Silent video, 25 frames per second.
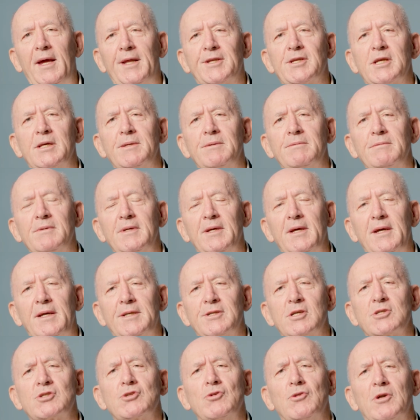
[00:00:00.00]
It's a,
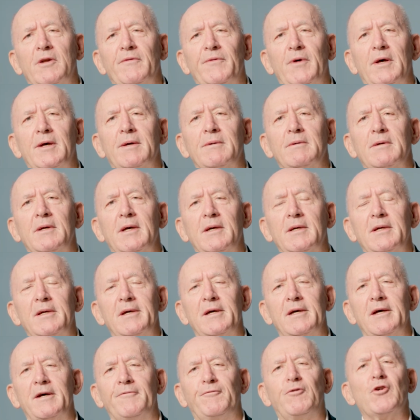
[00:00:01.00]
it's a sort of a,
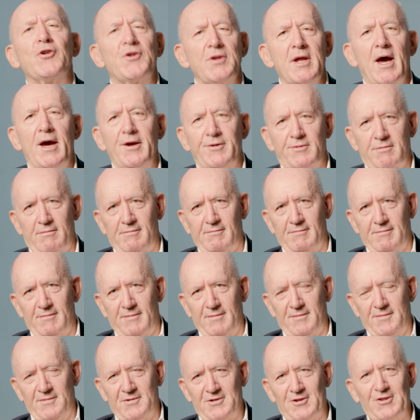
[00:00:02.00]
a footnote
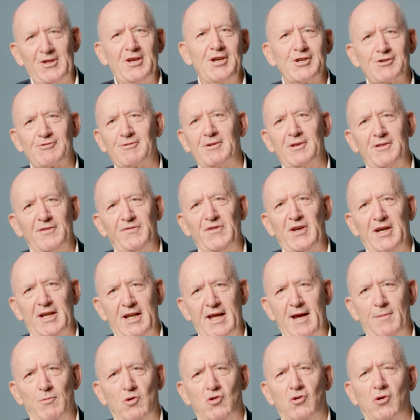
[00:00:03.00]
to the history of the
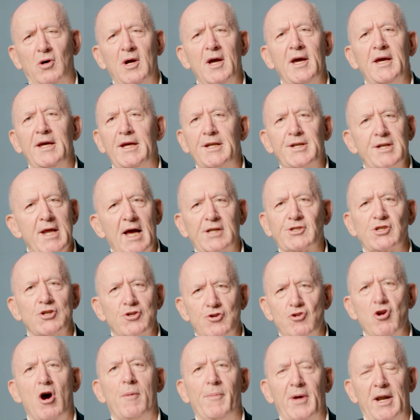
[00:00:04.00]
Vietnam War. It
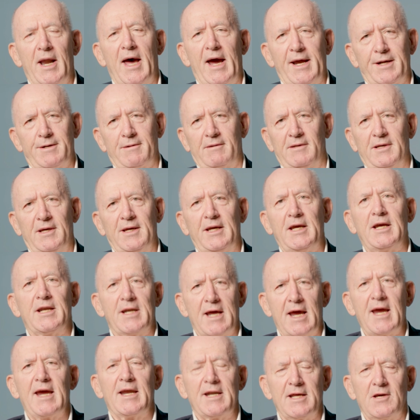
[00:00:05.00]
doesn't dominate in
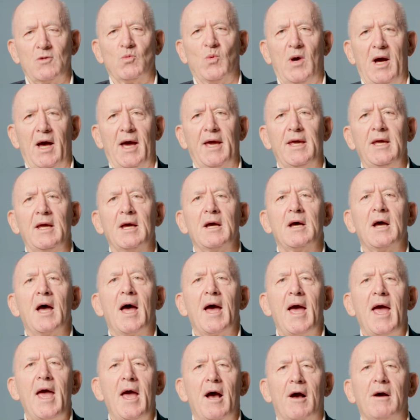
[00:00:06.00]
any way
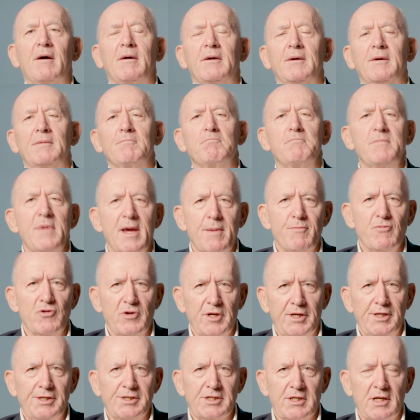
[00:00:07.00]
our
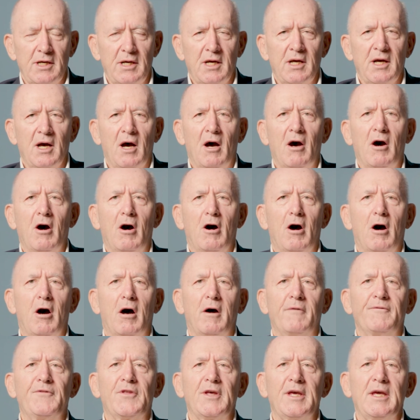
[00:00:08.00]
memories
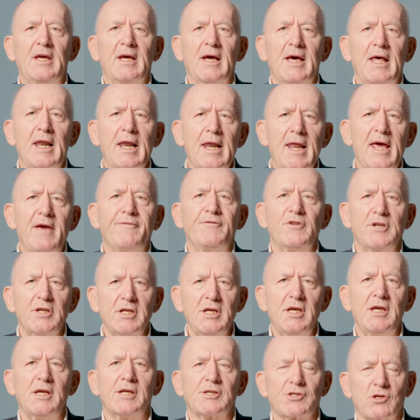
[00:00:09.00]
of the eleven
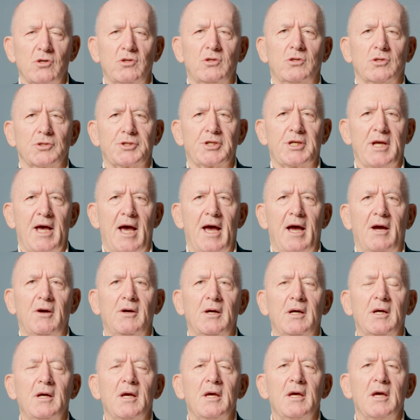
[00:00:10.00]
years or so
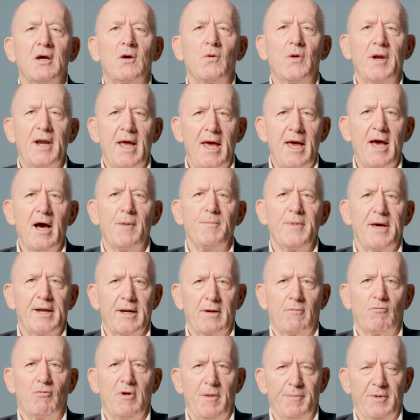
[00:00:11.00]
when our men
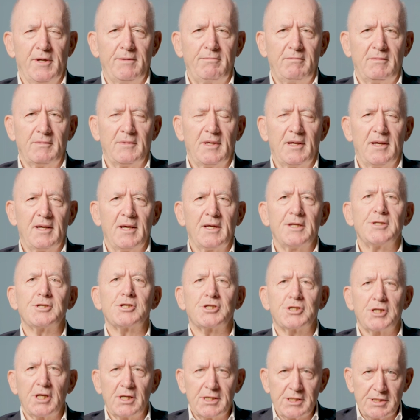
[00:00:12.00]
and women,
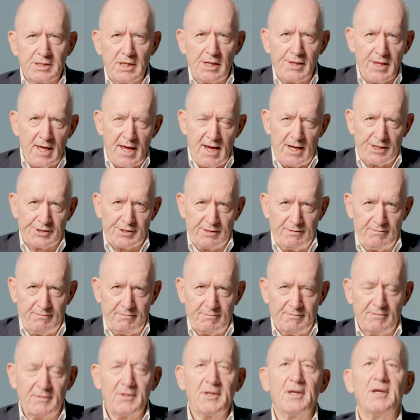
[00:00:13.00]
sixty thousand,
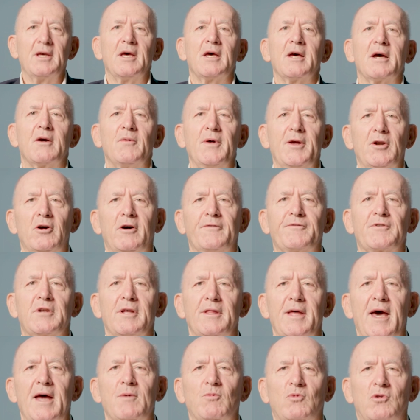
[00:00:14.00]
went off to
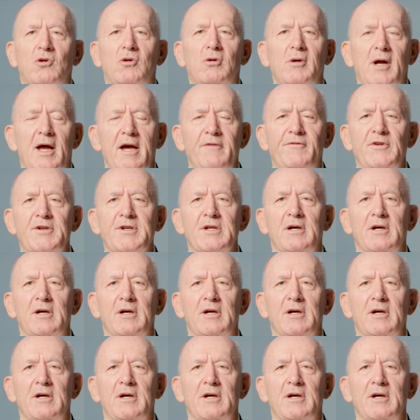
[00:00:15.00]
that war over